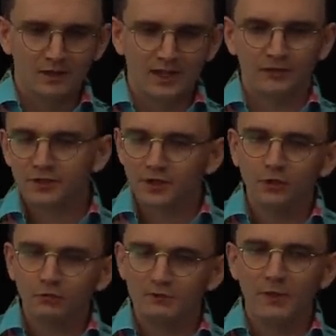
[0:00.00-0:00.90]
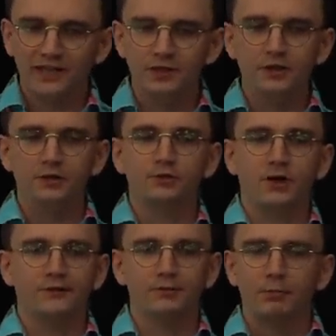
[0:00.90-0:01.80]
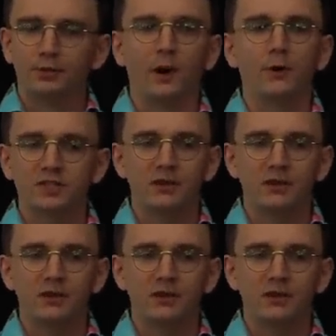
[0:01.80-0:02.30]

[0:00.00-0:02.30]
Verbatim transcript: Now, the result was many new drafts were prone